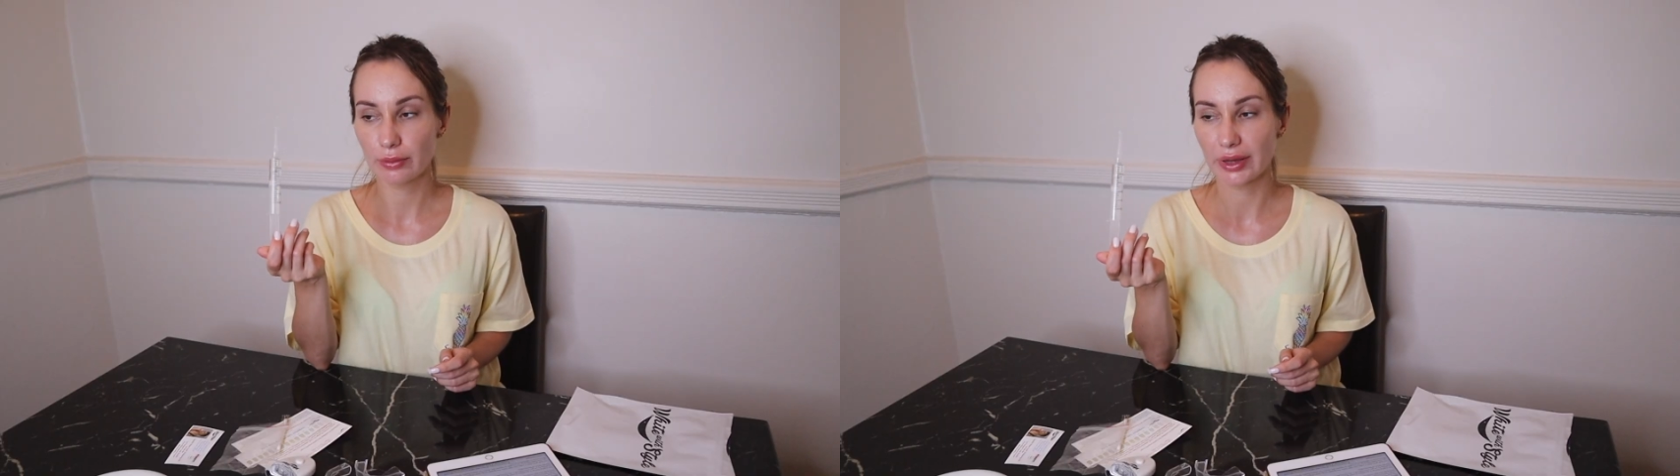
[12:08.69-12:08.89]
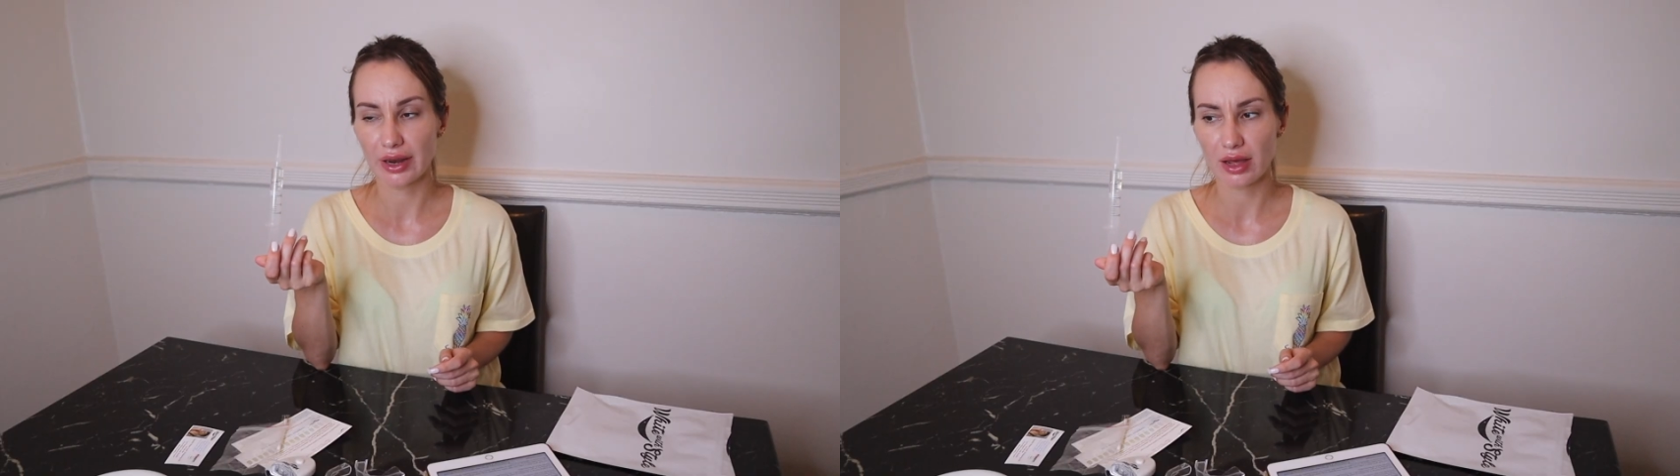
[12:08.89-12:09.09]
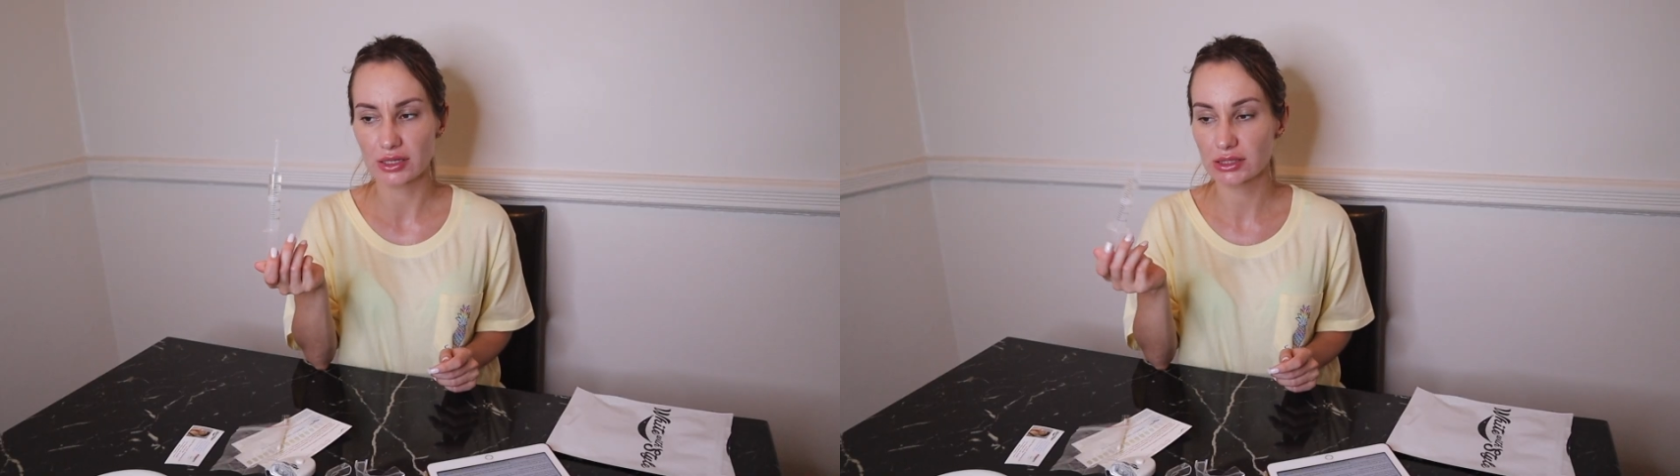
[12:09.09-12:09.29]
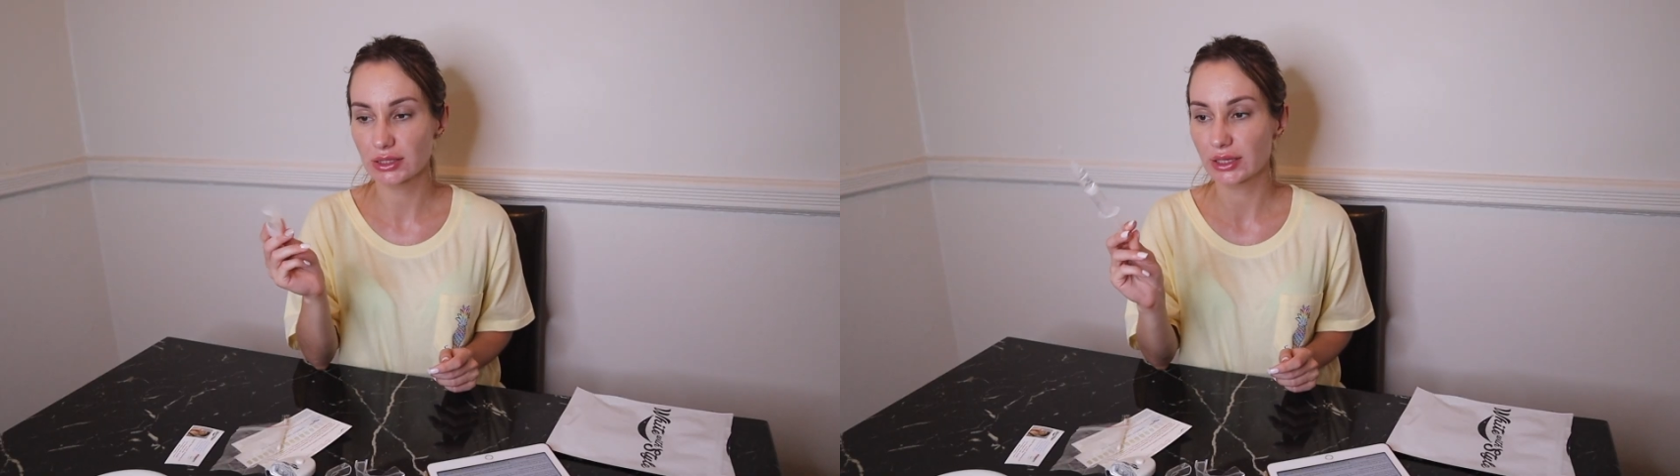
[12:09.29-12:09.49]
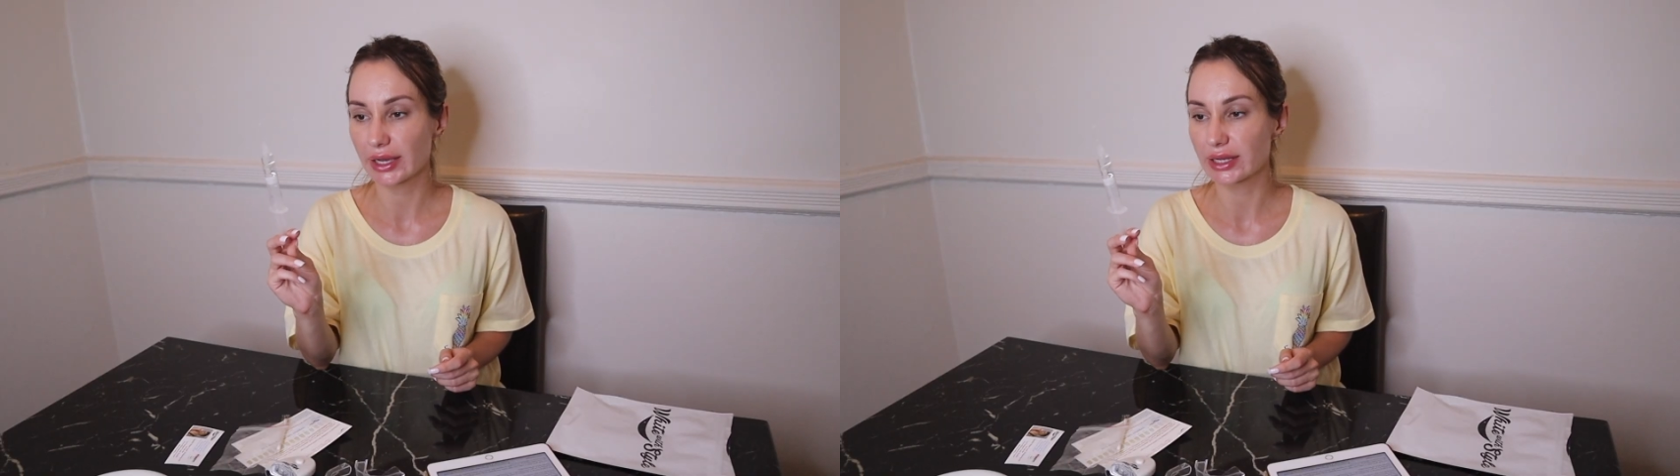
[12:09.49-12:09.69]
but
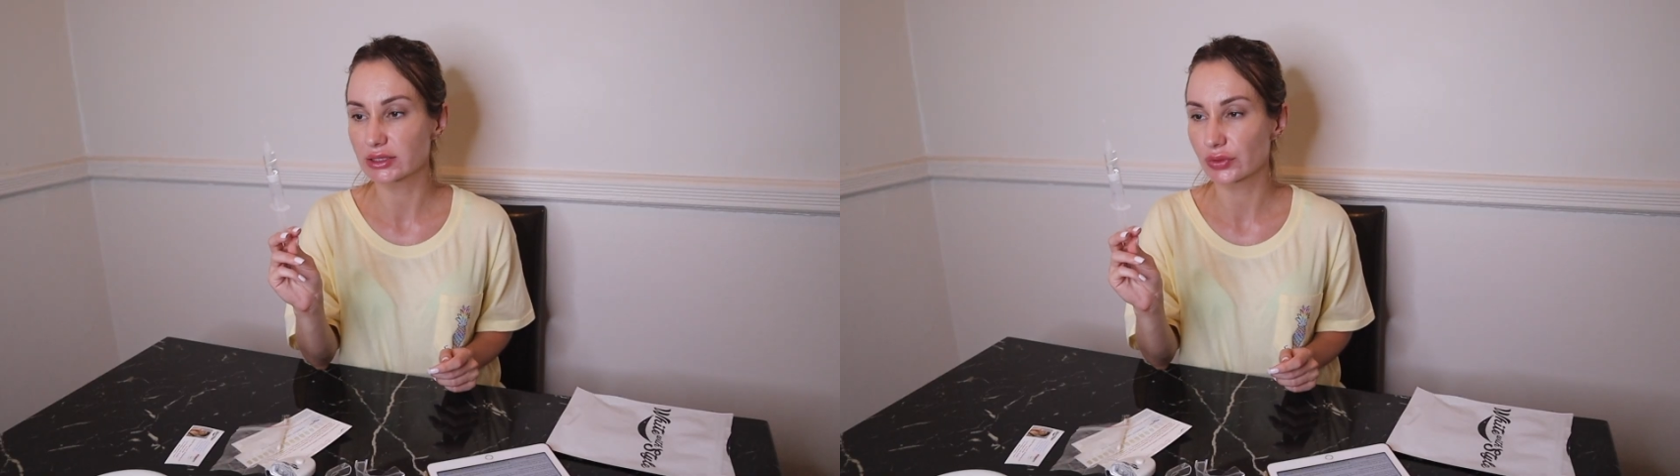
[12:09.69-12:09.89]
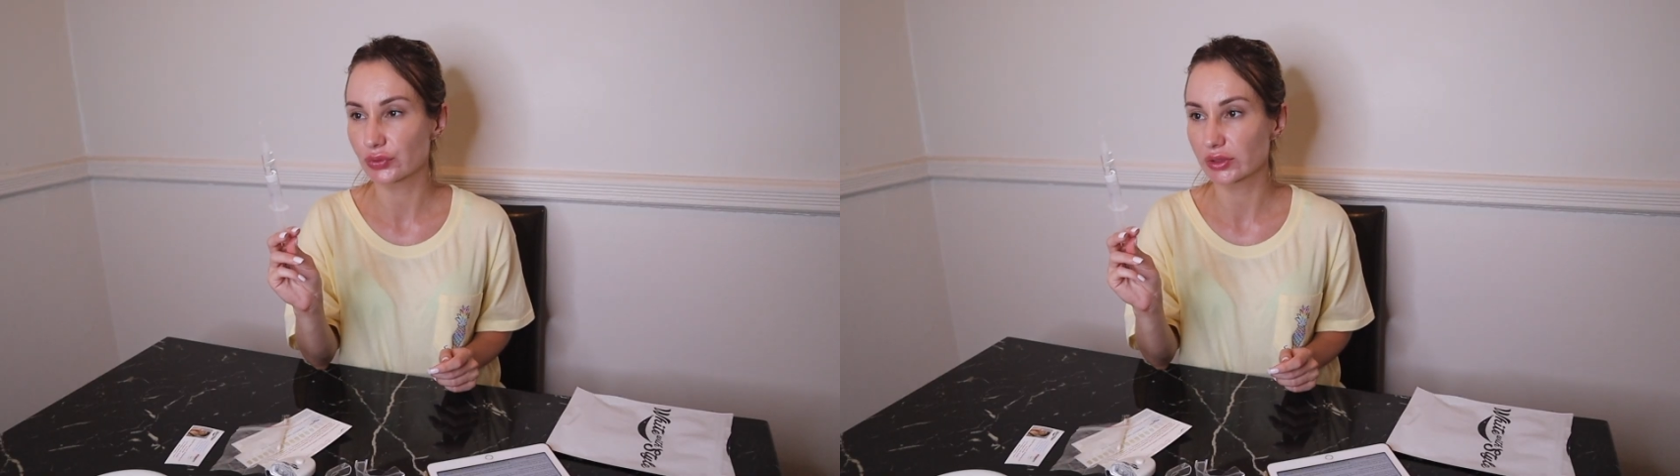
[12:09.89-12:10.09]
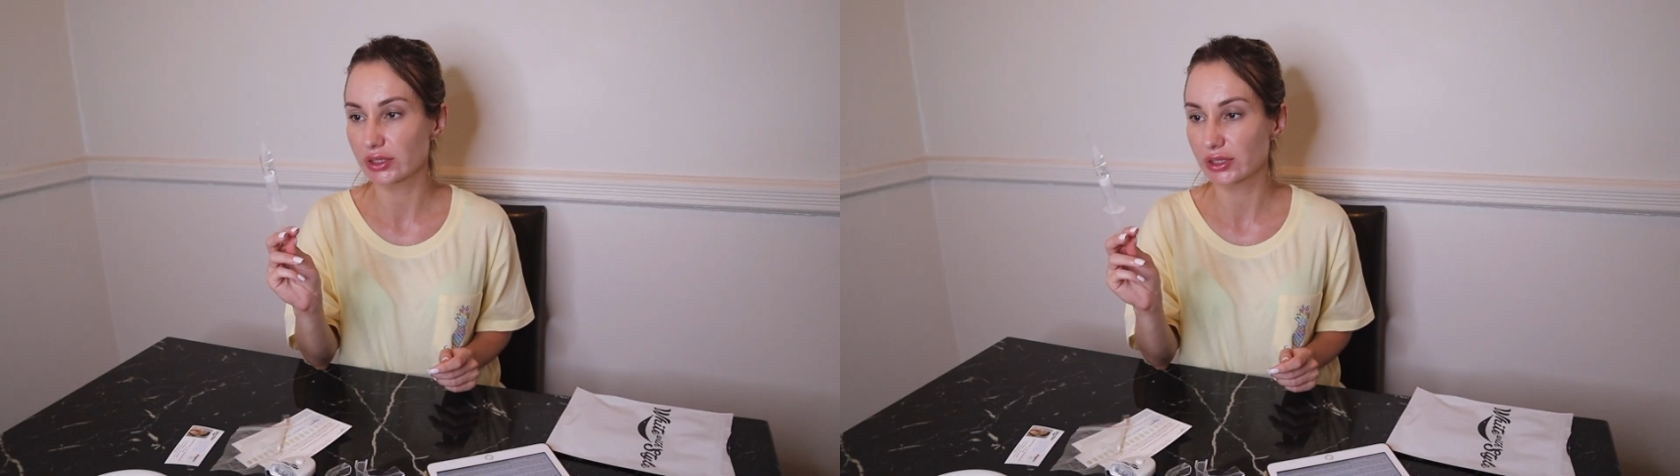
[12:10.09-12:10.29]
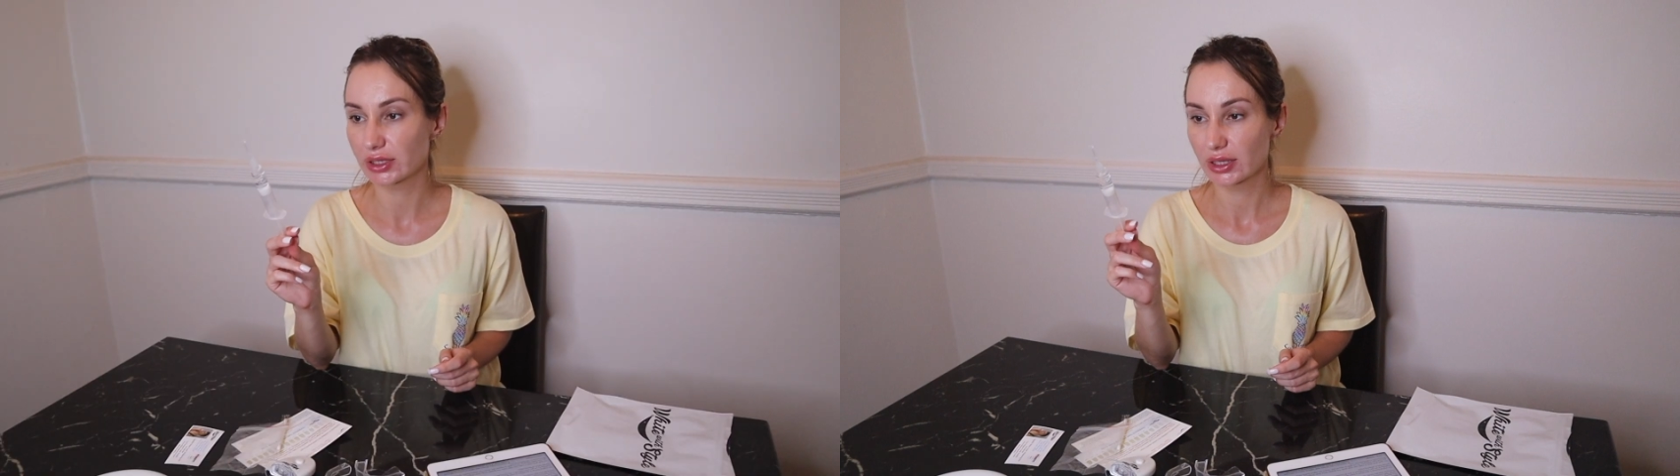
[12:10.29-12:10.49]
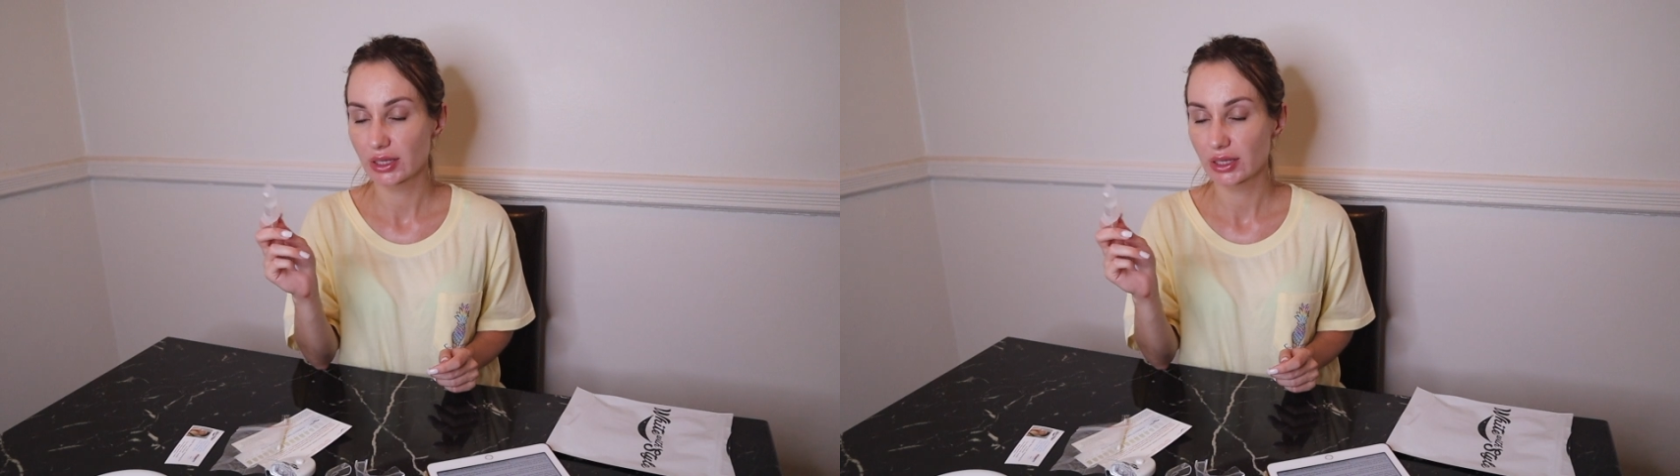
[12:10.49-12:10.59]
honestly, like I didn't really,